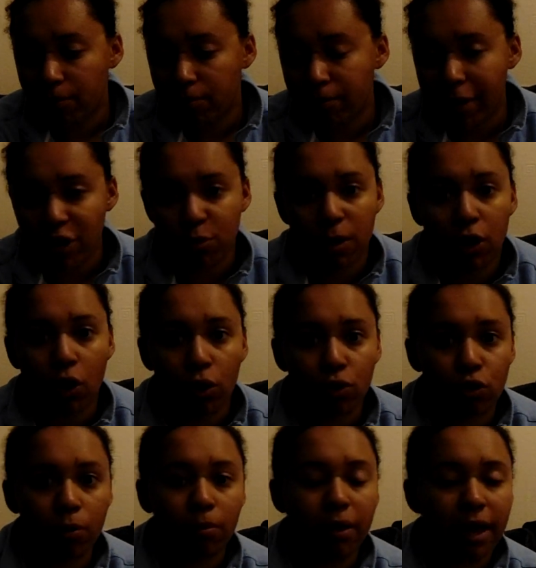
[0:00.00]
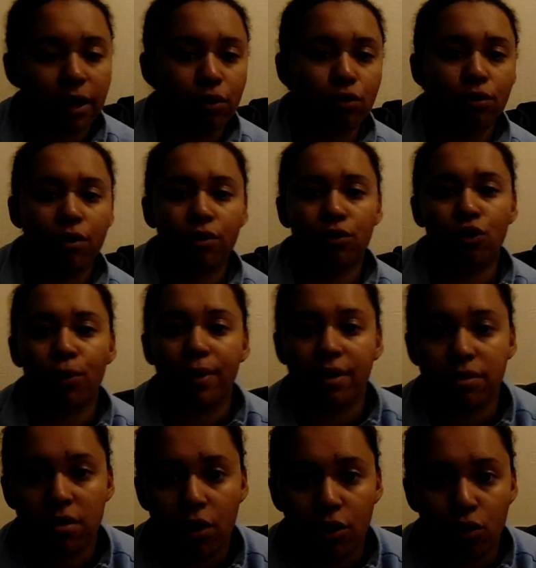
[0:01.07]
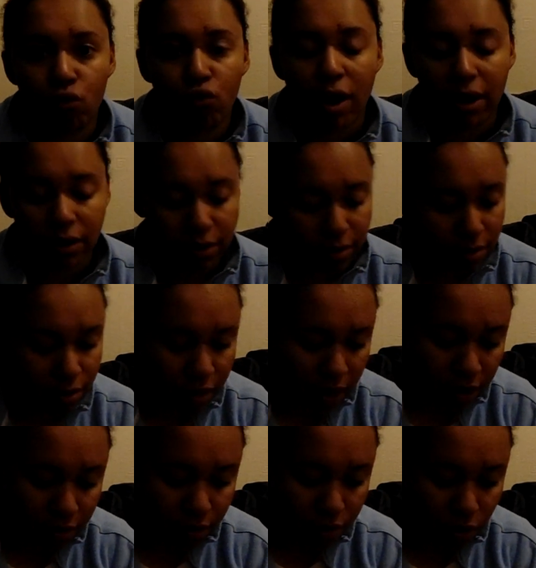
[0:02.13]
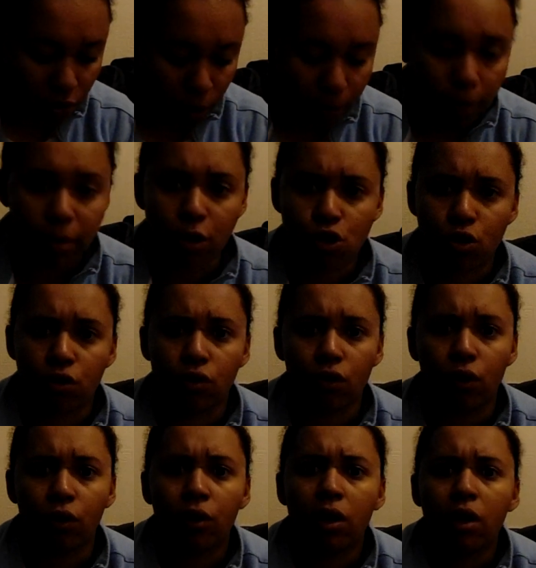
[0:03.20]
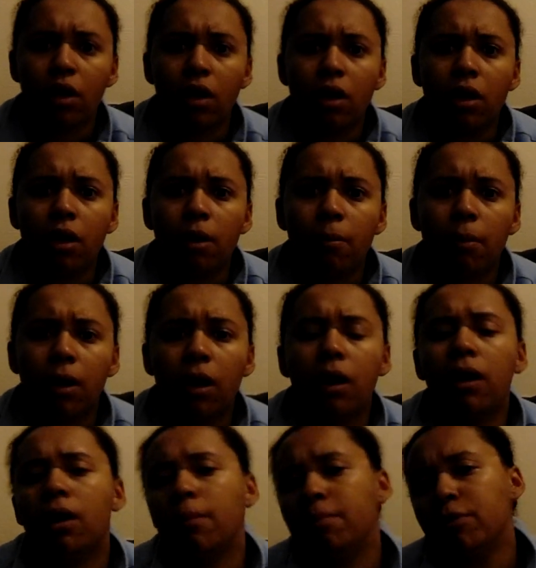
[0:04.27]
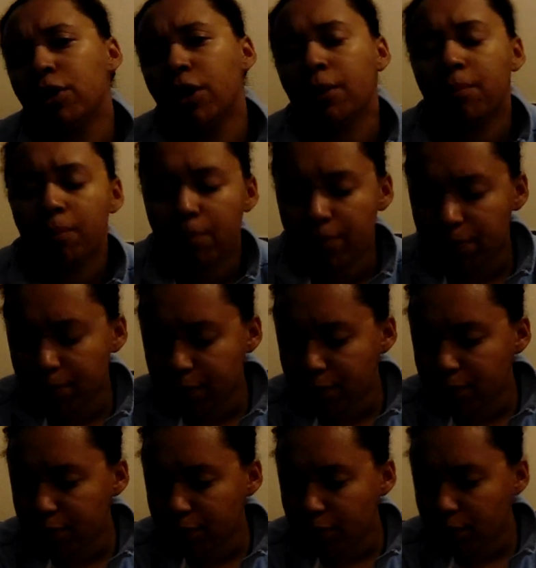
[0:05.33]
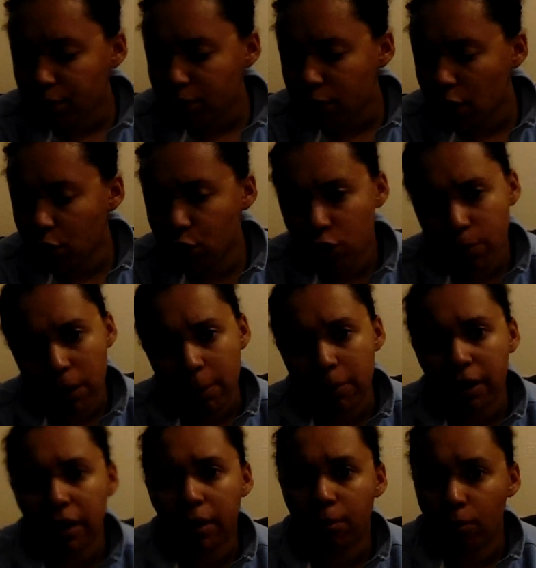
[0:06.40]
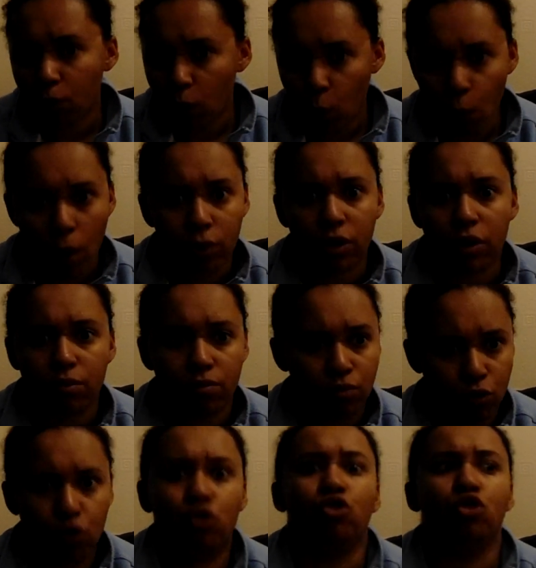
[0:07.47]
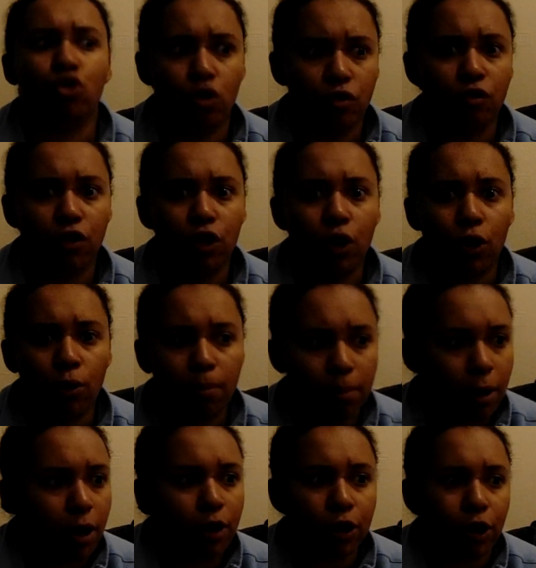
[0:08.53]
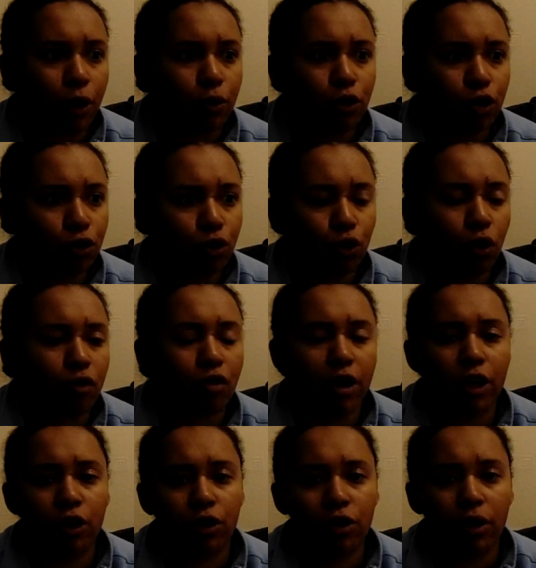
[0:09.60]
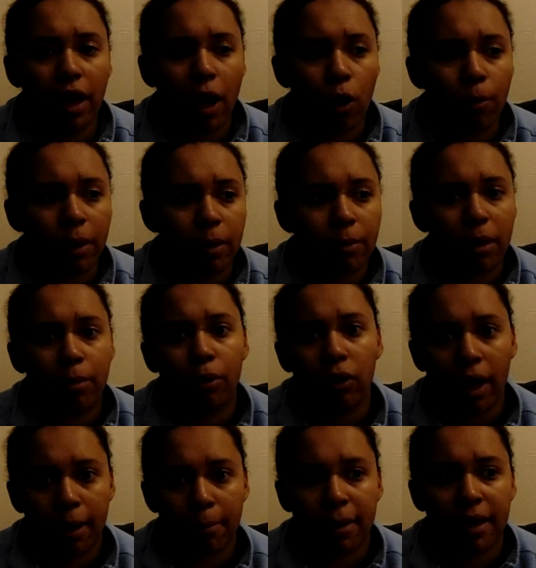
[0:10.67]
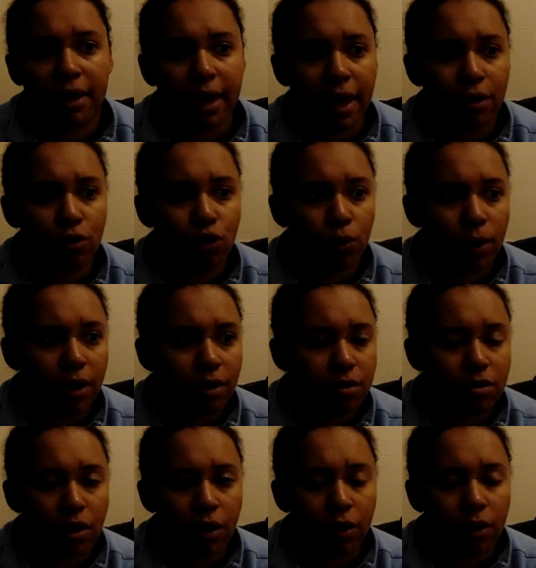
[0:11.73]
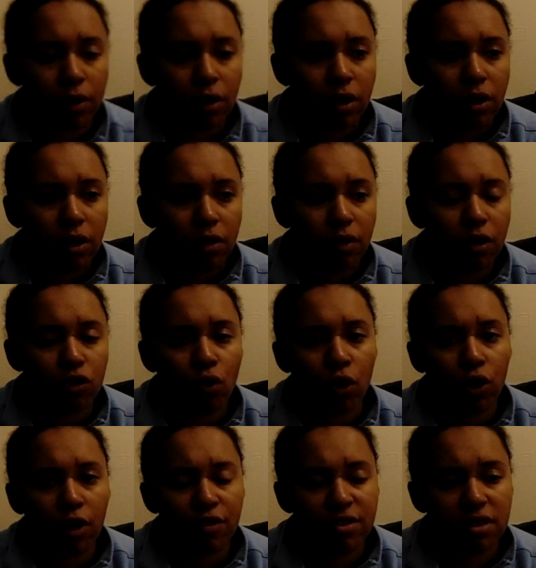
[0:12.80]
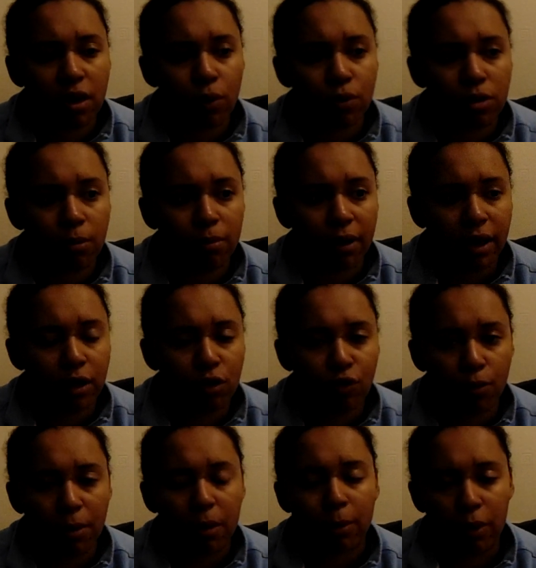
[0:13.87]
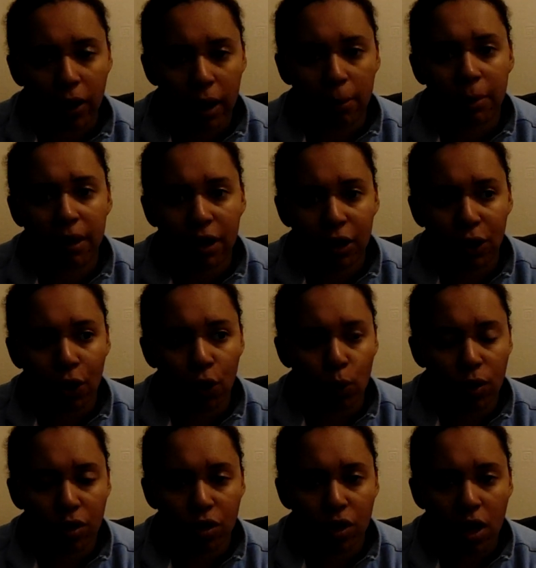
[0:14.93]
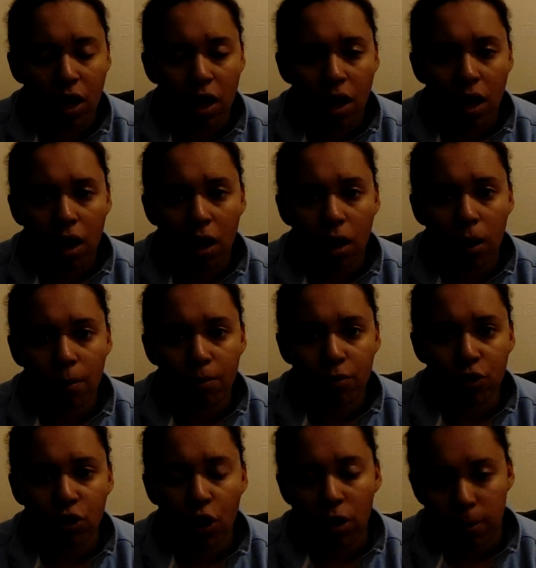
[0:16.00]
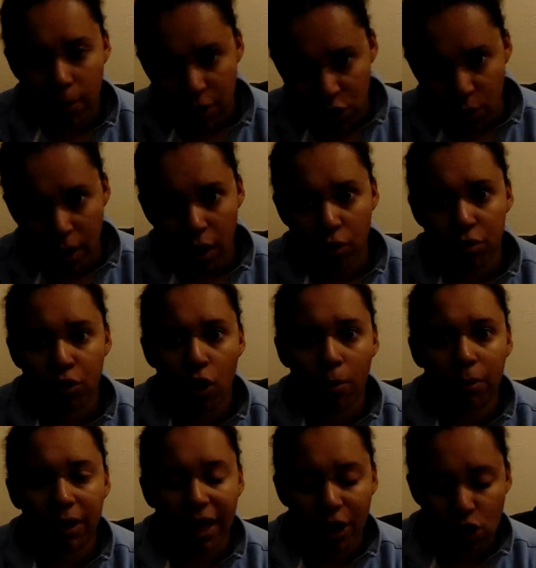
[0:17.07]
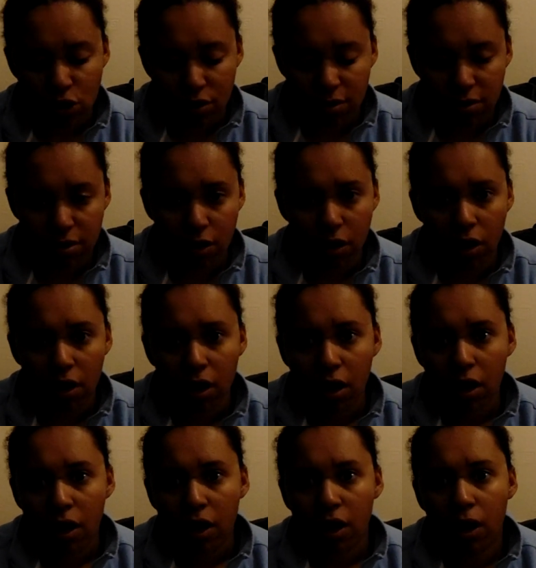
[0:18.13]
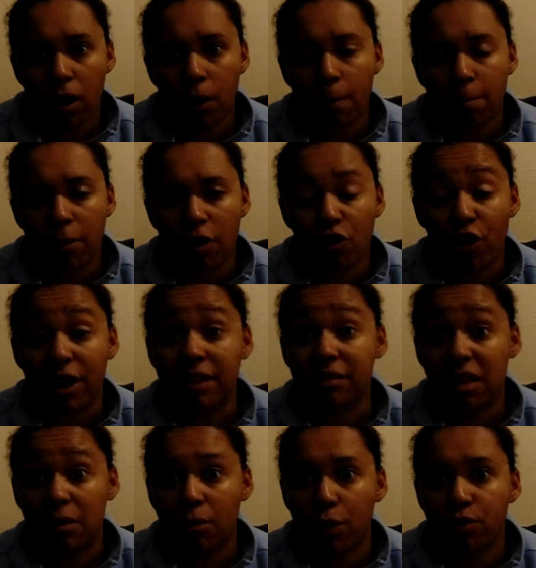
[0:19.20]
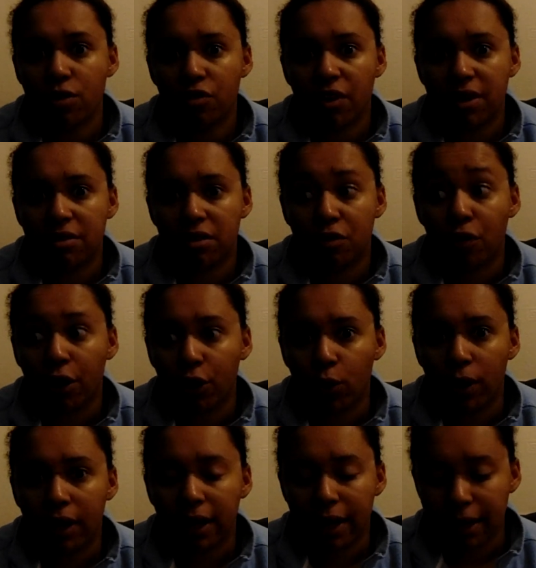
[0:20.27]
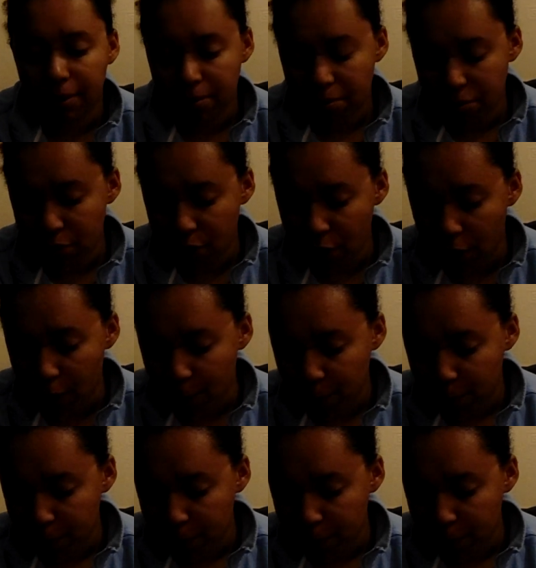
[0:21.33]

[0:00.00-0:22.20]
makes me contemplate doing certain reckless things that I probably shouldn't do. But, you know, to the people in it, well done. Good for you. But, you know, you're not very good at helping people like me get into it. So there's not enough skills in place for people like me, you know, with certain mental health complications that are very demotivated very quickly. So